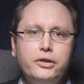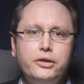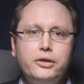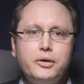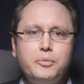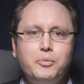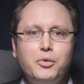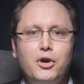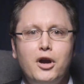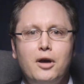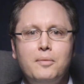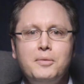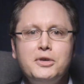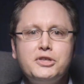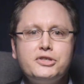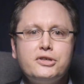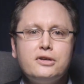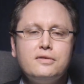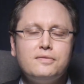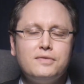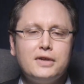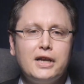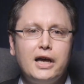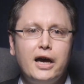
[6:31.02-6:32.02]
The
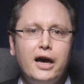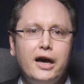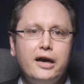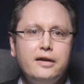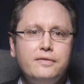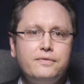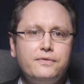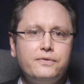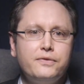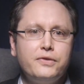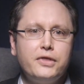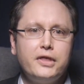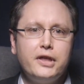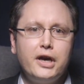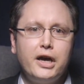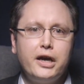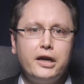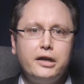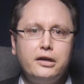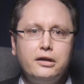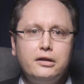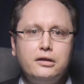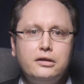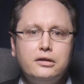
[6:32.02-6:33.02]
promise of life
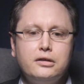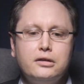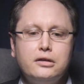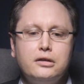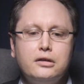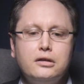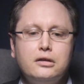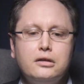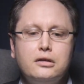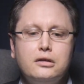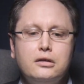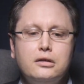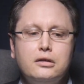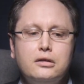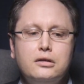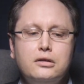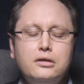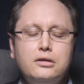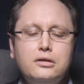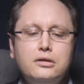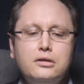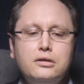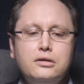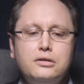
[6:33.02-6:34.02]
that
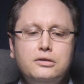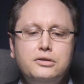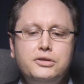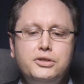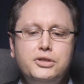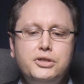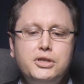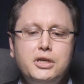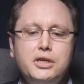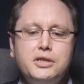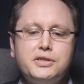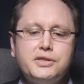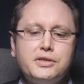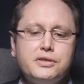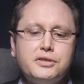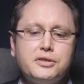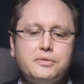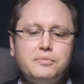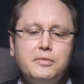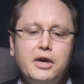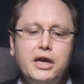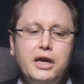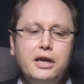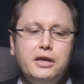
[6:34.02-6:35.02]

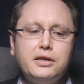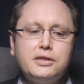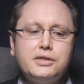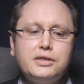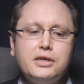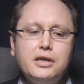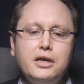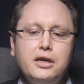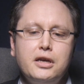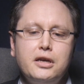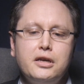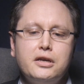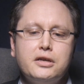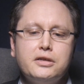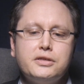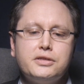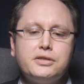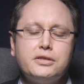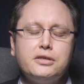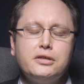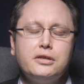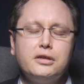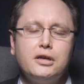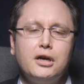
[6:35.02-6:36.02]
Jesus makes
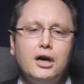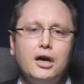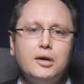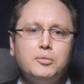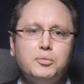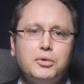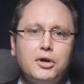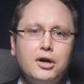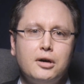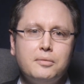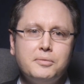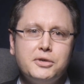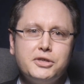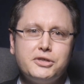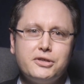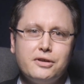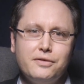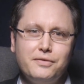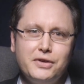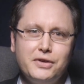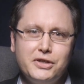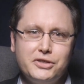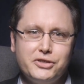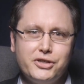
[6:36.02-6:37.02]
is a promise
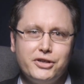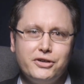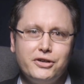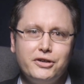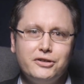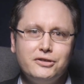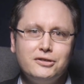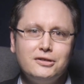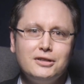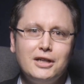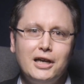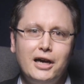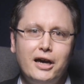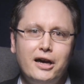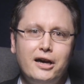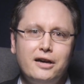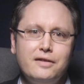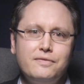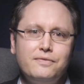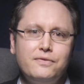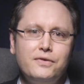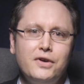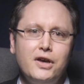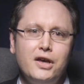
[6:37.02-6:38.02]
of eternal
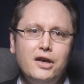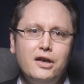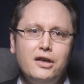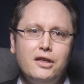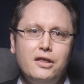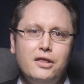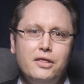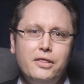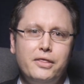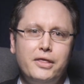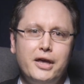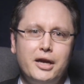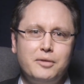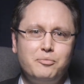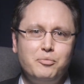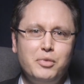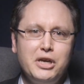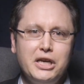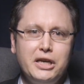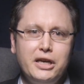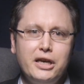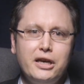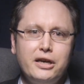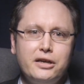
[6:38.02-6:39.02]
life that
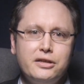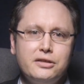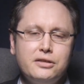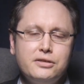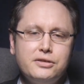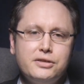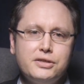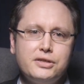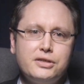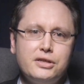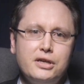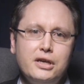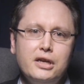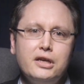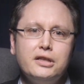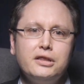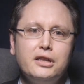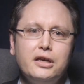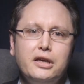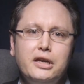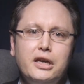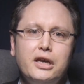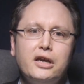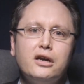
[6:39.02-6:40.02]
begins in
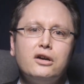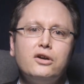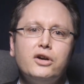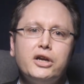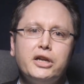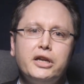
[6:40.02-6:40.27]
the here